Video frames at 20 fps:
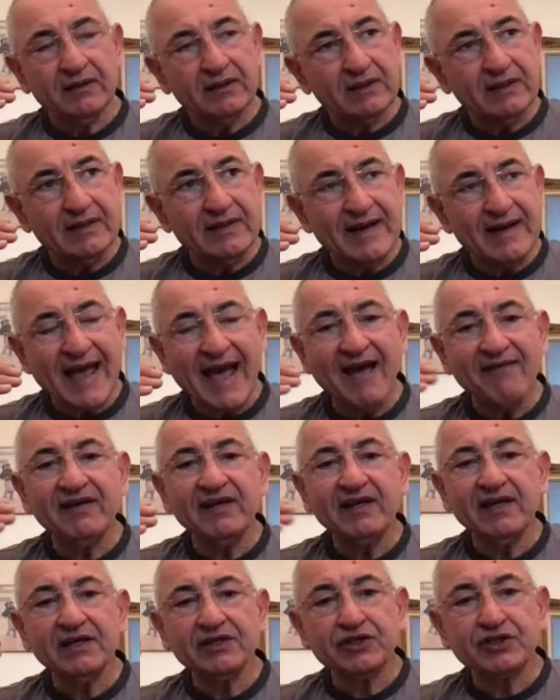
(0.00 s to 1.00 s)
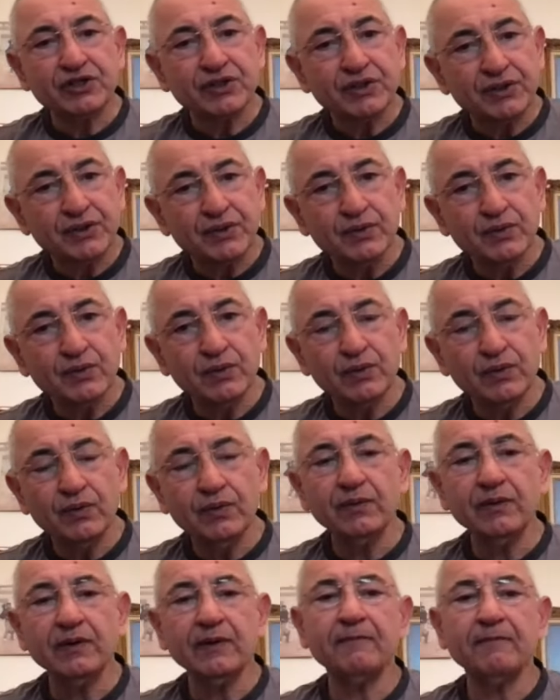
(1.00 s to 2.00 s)
navigates
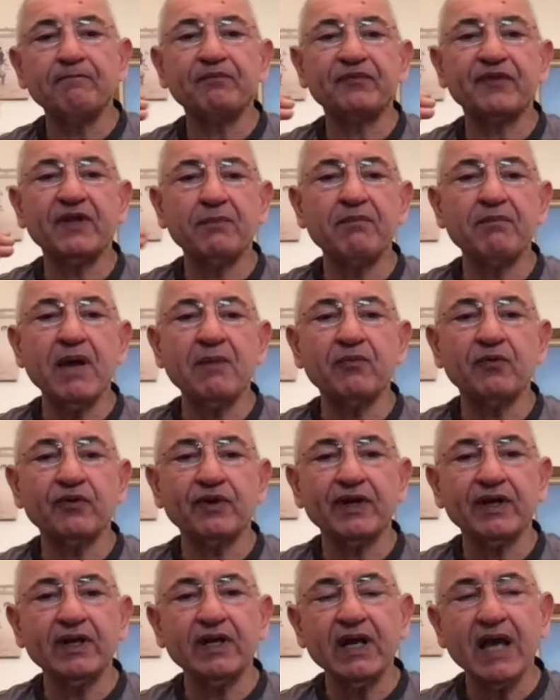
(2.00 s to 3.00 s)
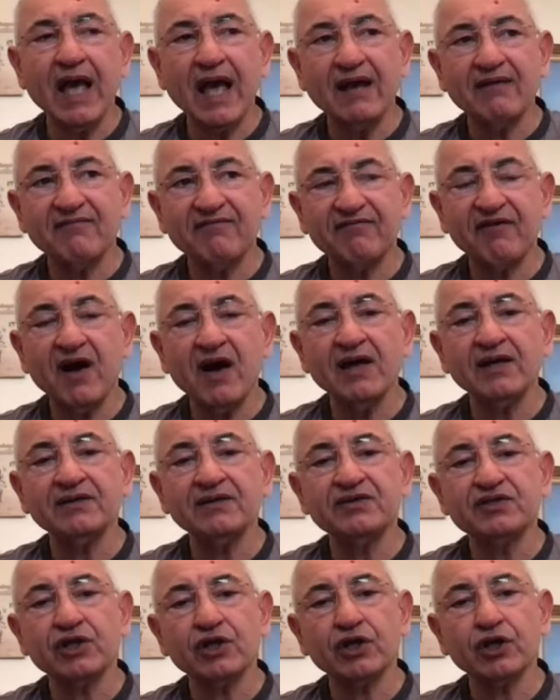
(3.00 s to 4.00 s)
through the memory and
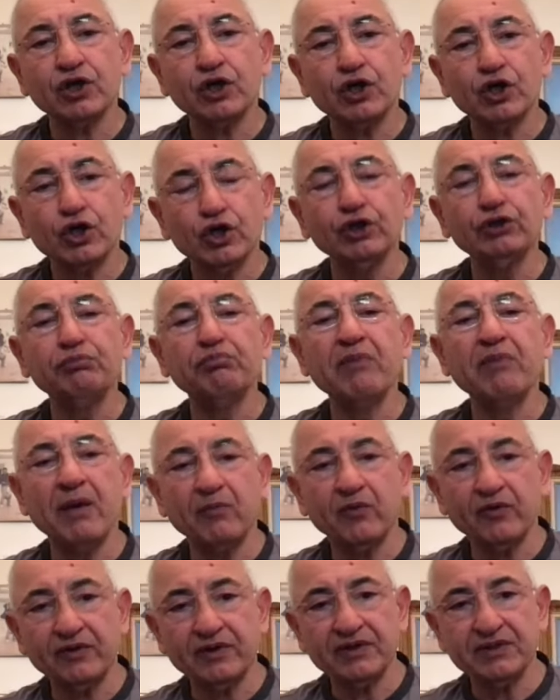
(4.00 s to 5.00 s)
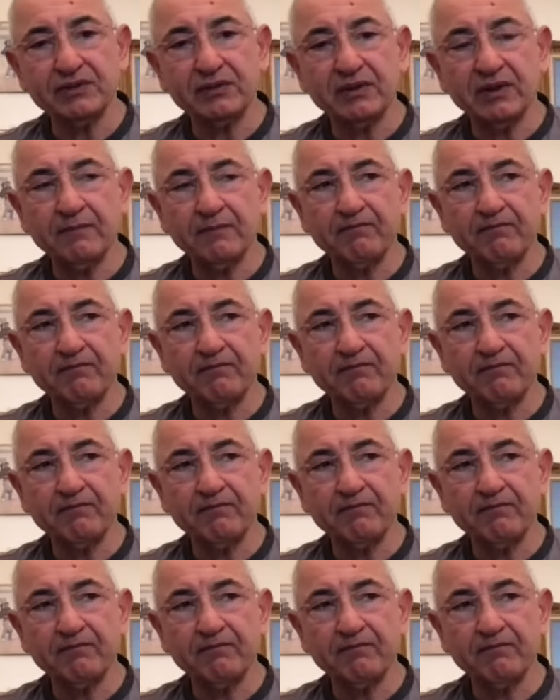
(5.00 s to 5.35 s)
finds good memories.